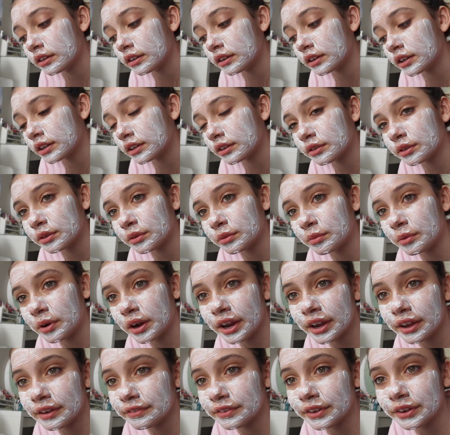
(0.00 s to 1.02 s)
I don't know
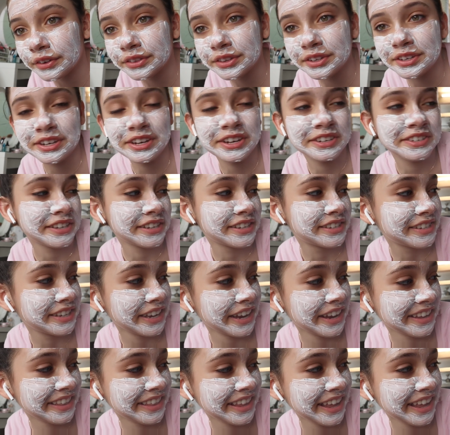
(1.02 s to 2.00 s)
why I felt the need to say